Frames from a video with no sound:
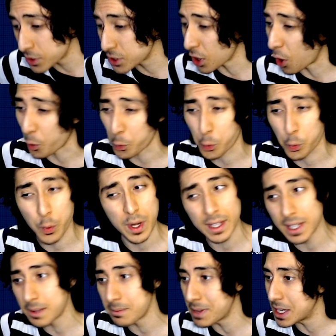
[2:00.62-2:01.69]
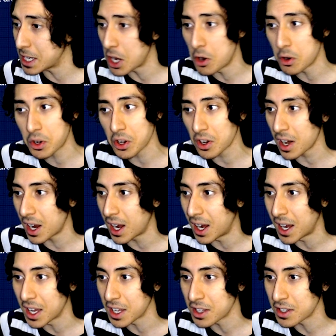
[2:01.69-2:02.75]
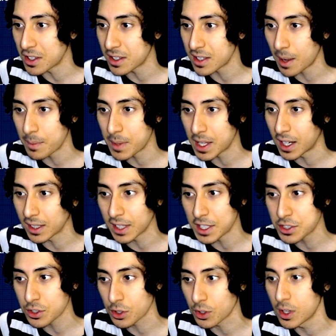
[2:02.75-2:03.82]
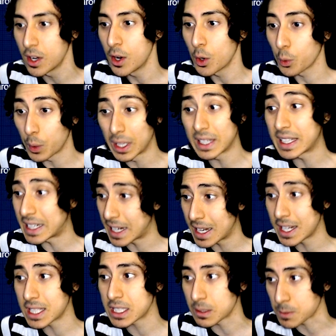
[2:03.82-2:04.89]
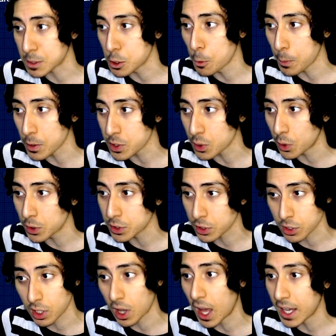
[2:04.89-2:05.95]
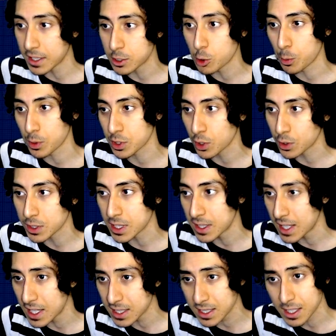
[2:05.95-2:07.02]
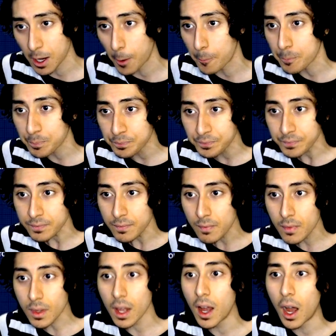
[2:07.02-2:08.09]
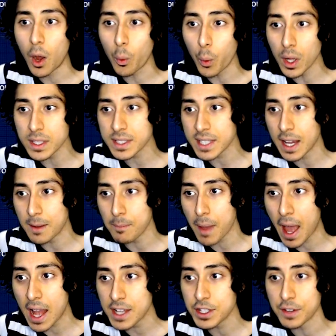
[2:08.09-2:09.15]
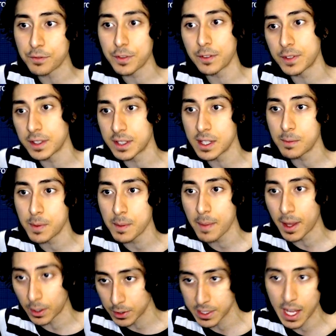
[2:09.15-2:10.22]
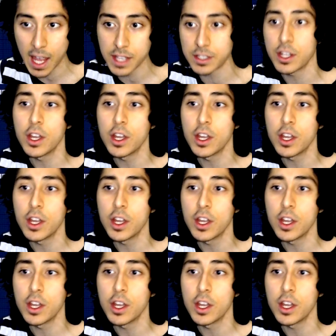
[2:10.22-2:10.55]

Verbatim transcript: are really mediocre. I mean, unless you're really needing some Super Souls. There's a lot of Super Souls in this. So 1 Satan badge and 50 TP medals as